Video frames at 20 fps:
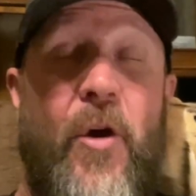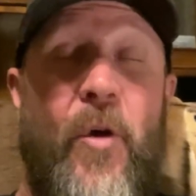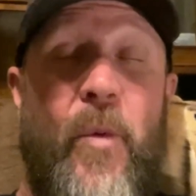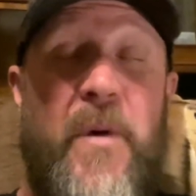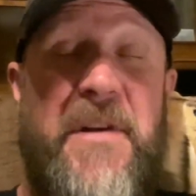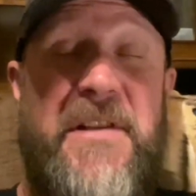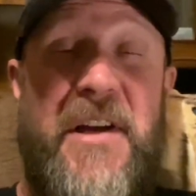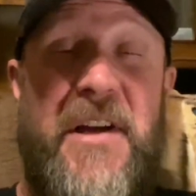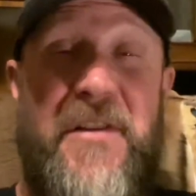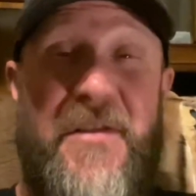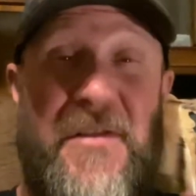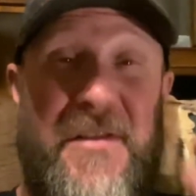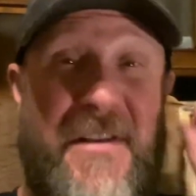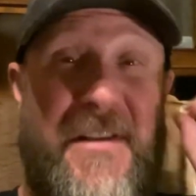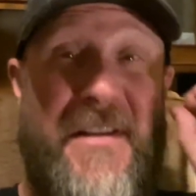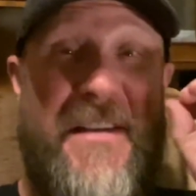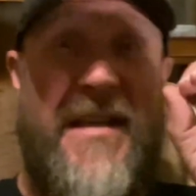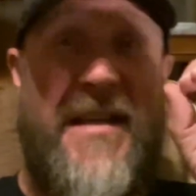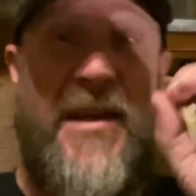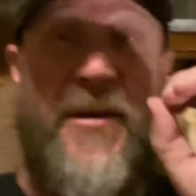We saw
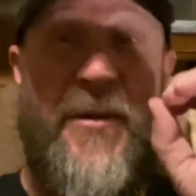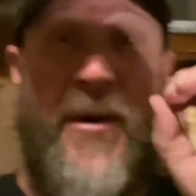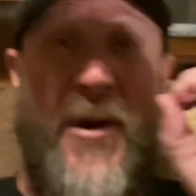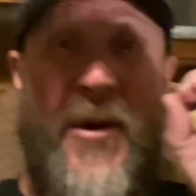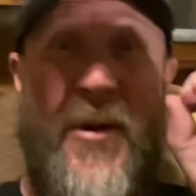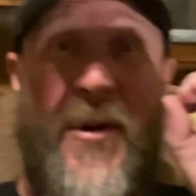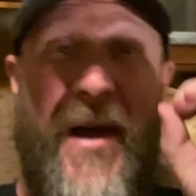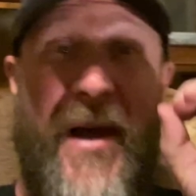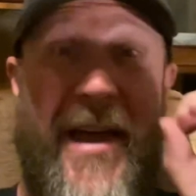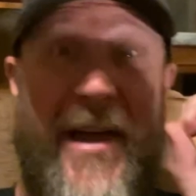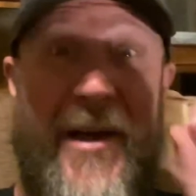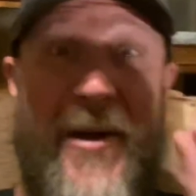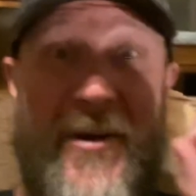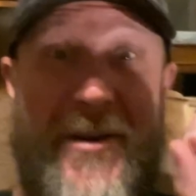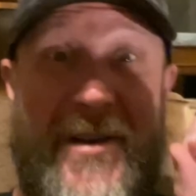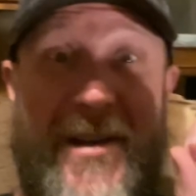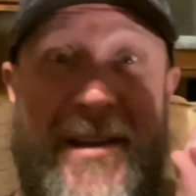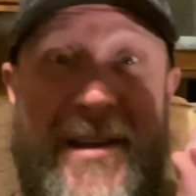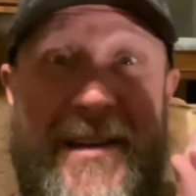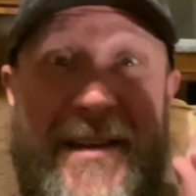zero
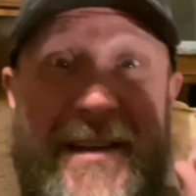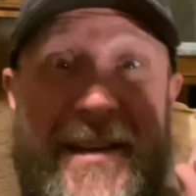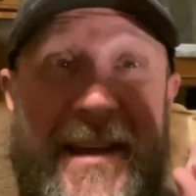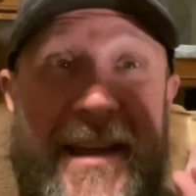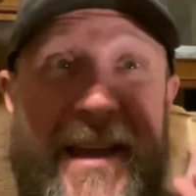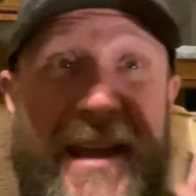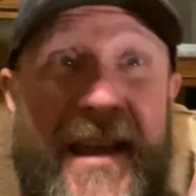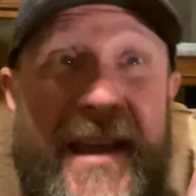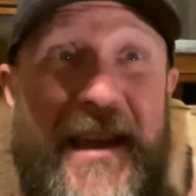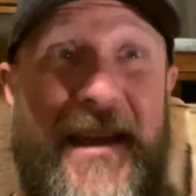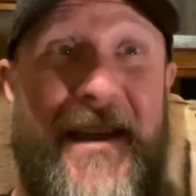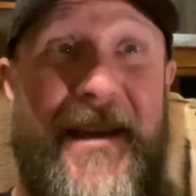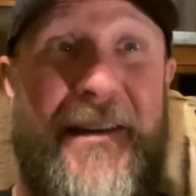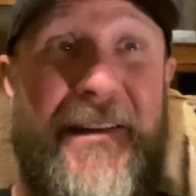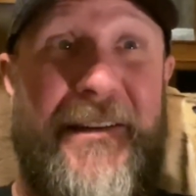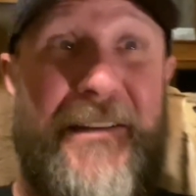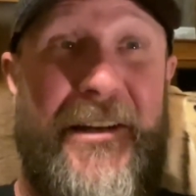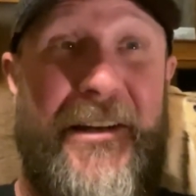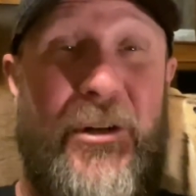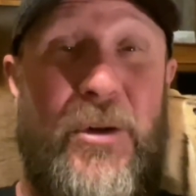elk,
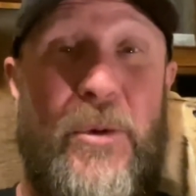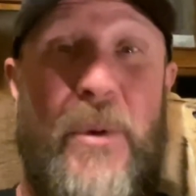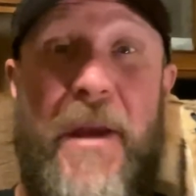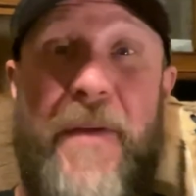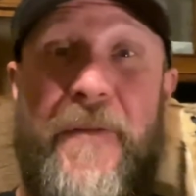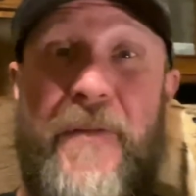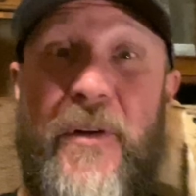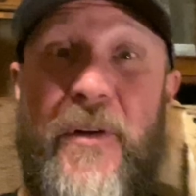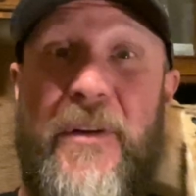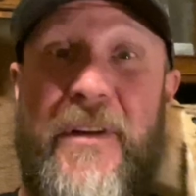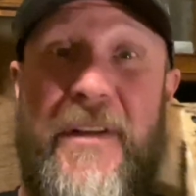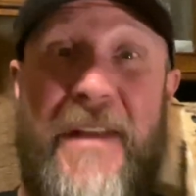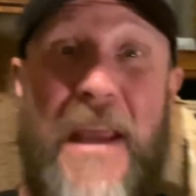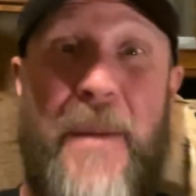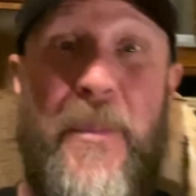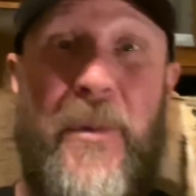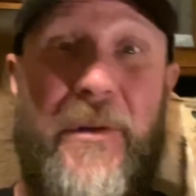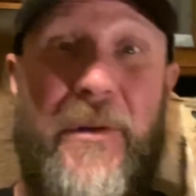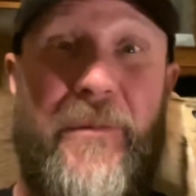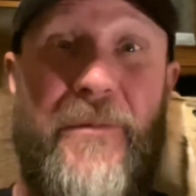and to do a field to
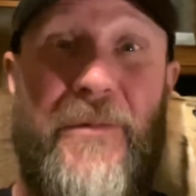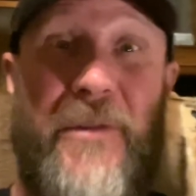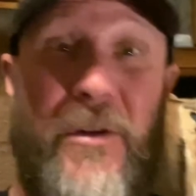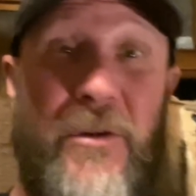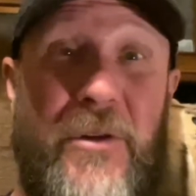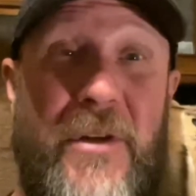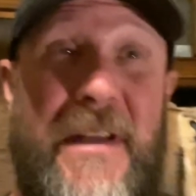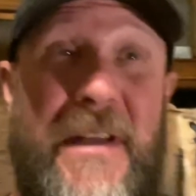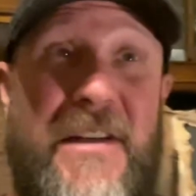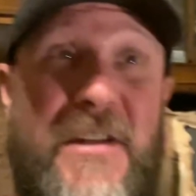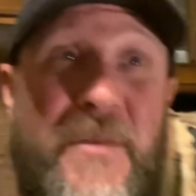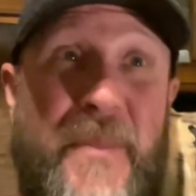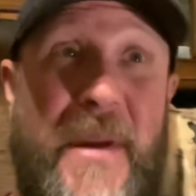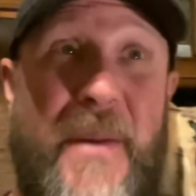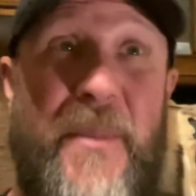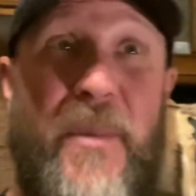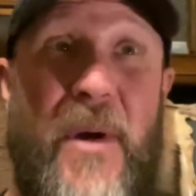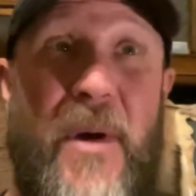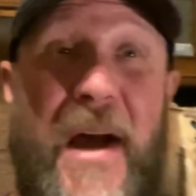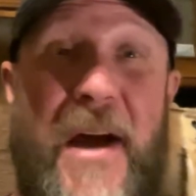table to teach
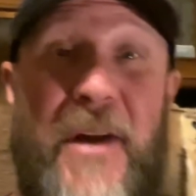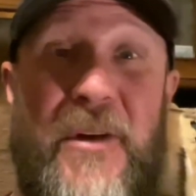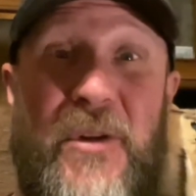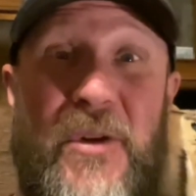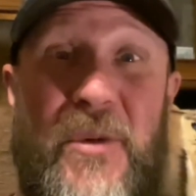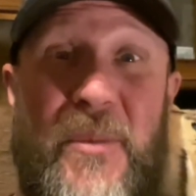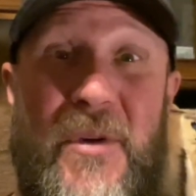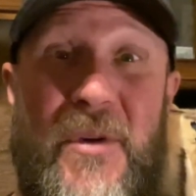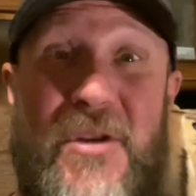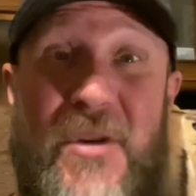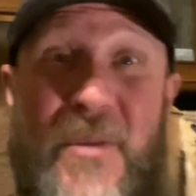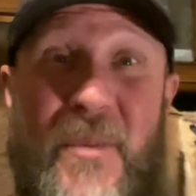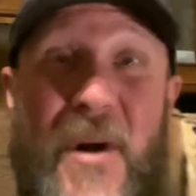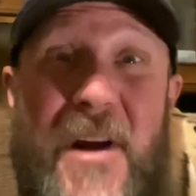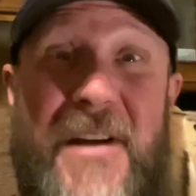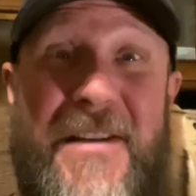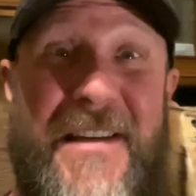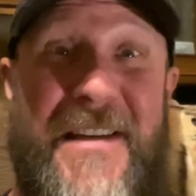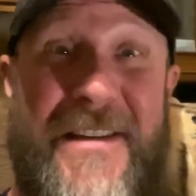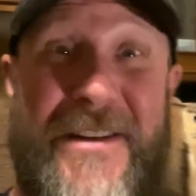people how to butcher,
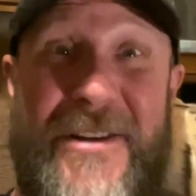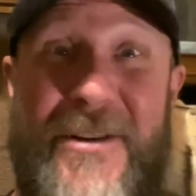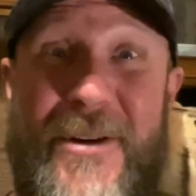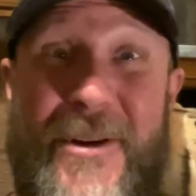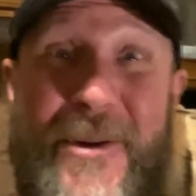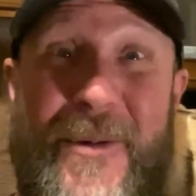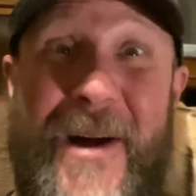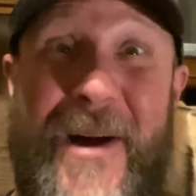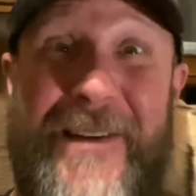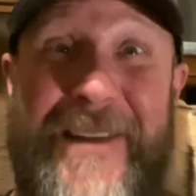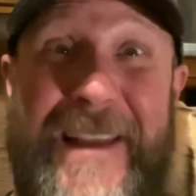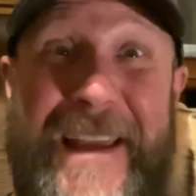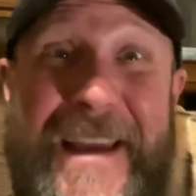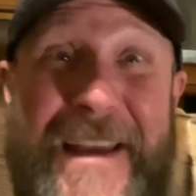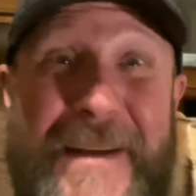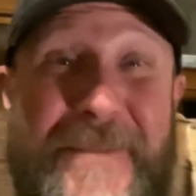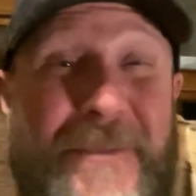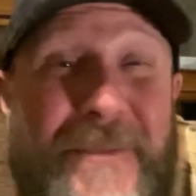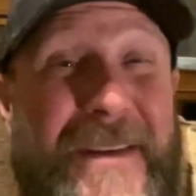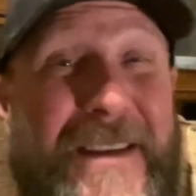process, and cook wild
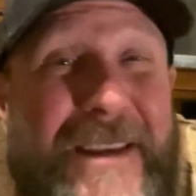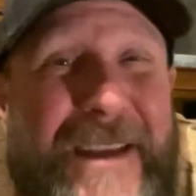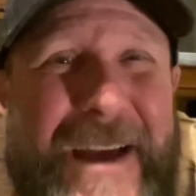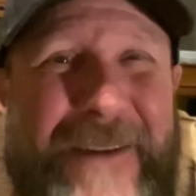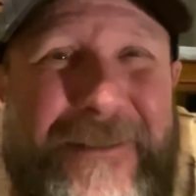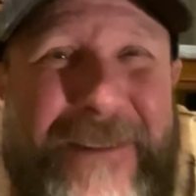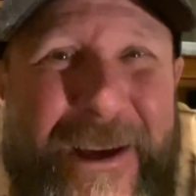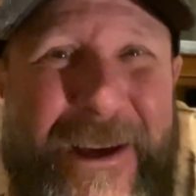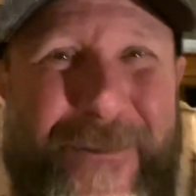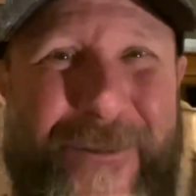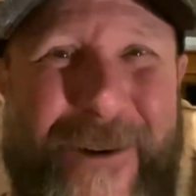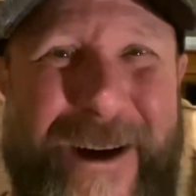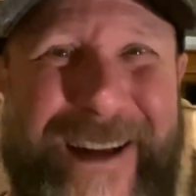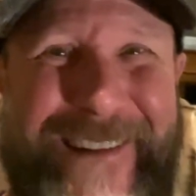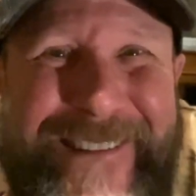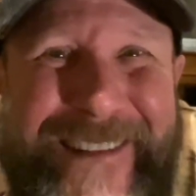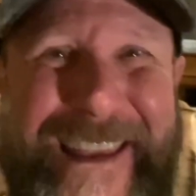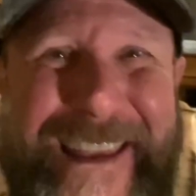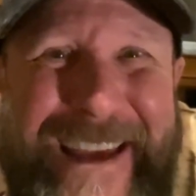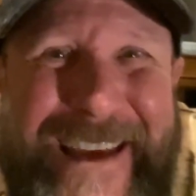game, you have to have
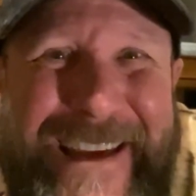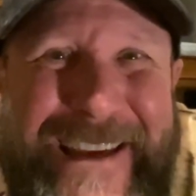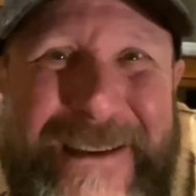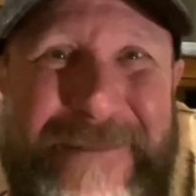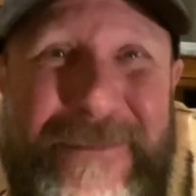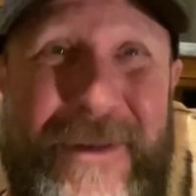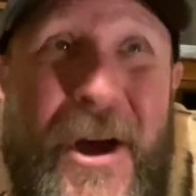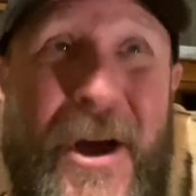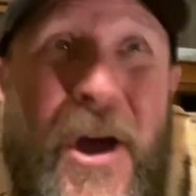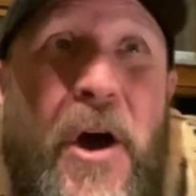wild game.